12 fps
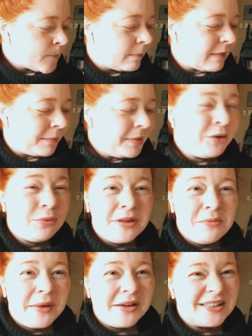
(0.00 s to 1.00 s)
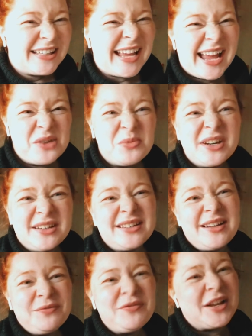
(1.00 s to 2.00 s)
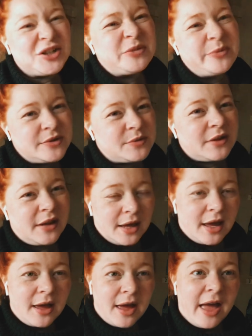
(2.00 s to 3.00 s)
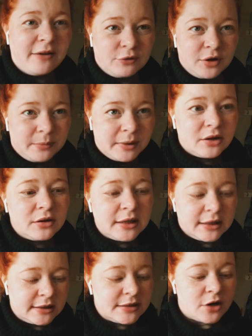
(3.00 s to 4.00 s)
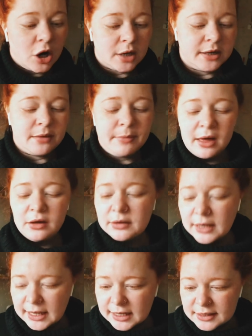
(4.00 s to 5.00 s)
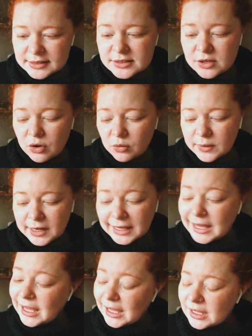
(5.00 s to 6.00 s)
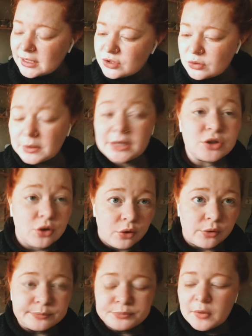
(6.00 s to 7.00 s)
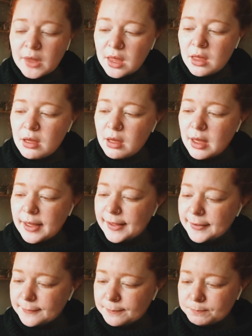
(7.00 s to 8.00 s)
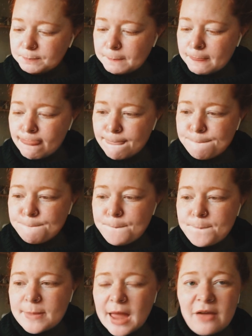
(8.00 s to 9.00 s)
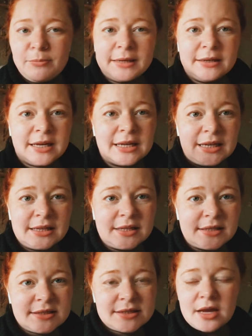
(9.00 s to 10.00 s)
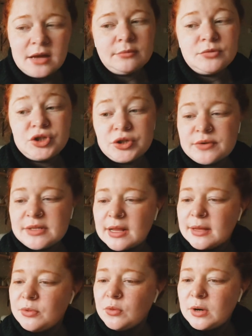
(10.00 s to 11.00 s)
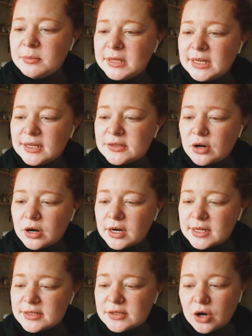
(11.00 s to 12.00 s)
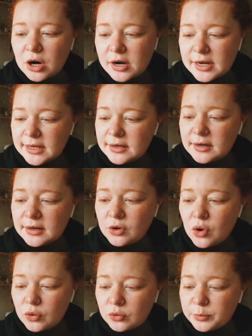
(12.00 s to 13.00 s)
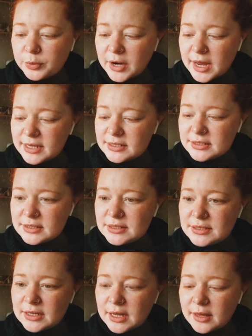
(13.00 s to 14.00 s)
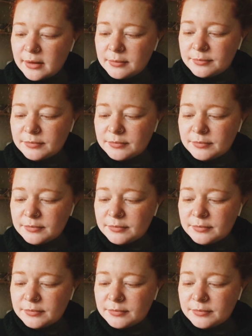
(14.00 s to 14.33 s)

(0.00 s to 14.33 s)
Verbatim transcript: I'm like really big on like I want vegetables with like every meal like at least a hearty amount and so when I can't or when I don't um I've been getting this um, juice and I, the one I'm getting is Arden's Garden cold pressed um,